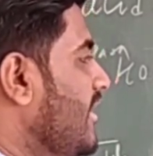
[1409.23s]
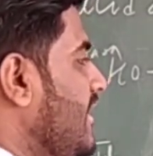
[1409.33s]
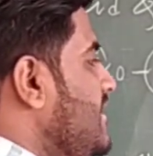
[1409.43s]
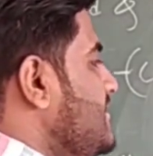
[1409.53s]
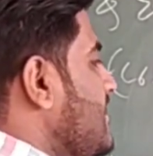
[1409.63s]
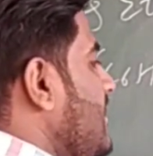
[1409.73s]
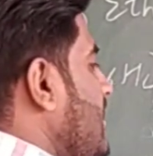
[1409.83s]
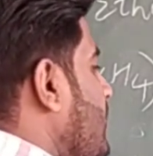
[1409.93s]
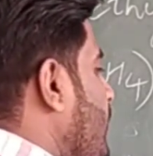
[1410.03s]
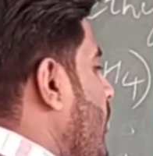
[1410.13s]
is
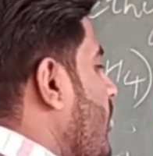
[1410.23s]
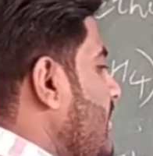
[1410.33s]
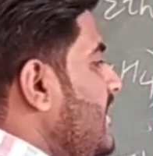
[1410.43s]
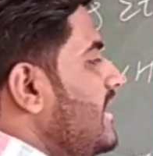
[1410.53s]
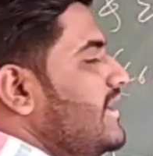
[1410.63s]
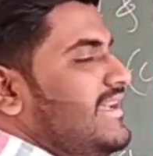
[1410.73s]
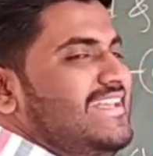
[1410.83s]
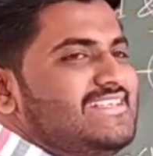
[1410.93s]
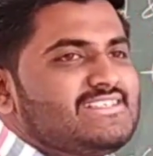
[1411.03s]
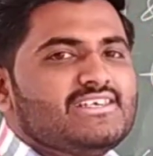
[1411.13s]

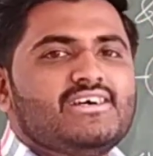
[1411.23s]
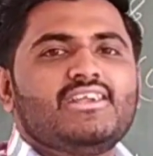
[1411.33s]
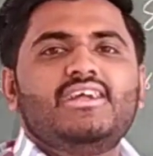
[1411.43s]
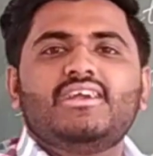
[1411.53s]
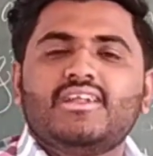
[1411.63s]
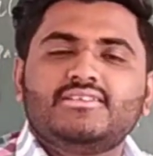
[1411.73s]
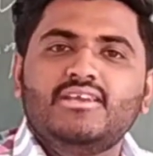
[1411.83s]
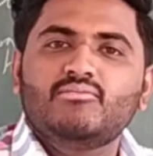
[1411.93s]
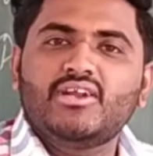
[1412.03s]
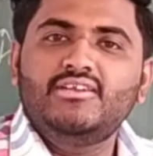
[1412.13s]
polyester. Nothing
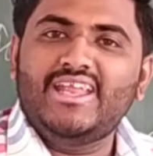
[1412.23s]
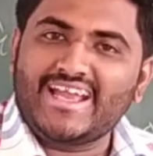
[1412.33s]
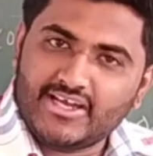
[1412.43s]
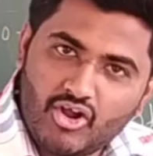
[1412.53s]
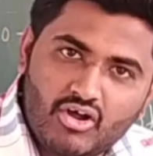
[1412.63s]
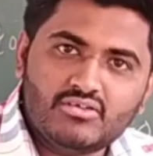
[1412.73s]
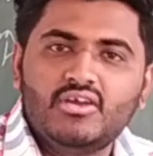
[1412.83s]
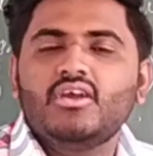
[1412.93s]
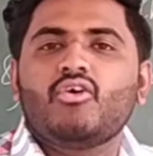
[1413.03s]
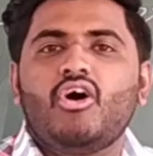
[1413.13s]
but dacron,
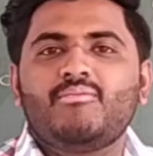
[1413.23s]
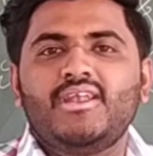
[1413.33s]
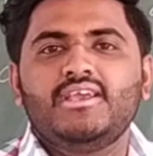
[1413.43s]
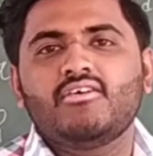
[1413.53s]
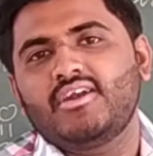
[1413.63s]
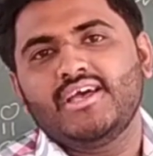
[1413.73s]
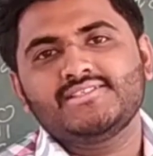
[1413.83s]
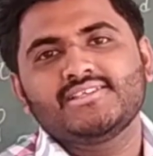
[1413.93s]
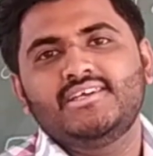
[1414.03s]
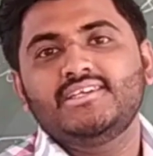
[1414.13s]
commonly called as
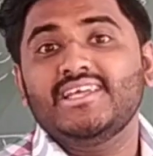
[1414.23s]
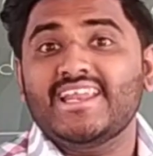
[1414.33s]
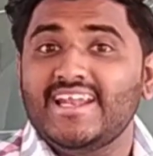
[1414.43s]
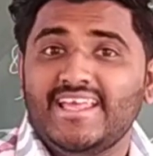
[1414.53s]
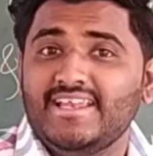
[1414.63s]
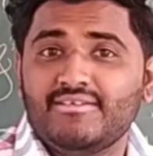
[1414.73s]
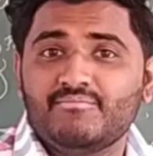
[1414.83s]
terylene.